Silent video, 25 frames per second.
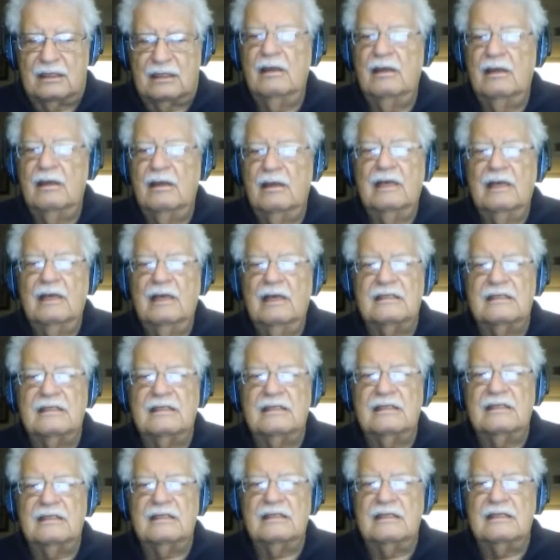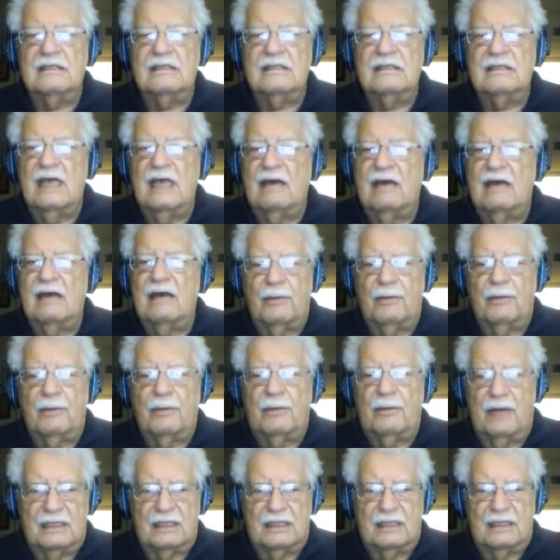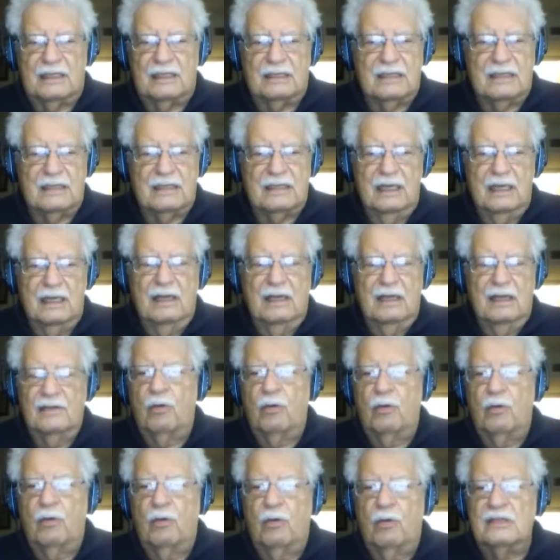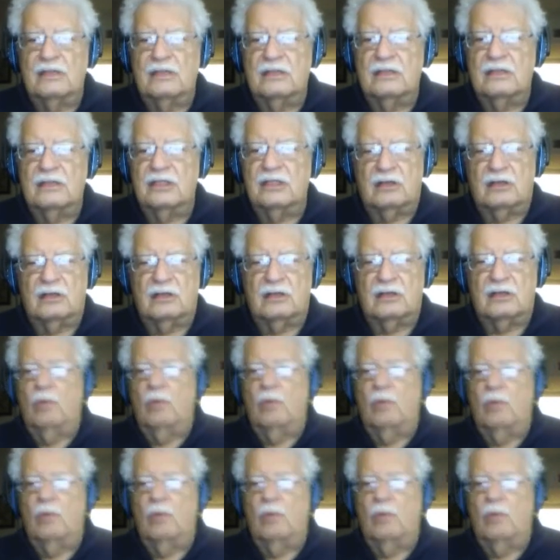This is not a process that one is just going to, oh,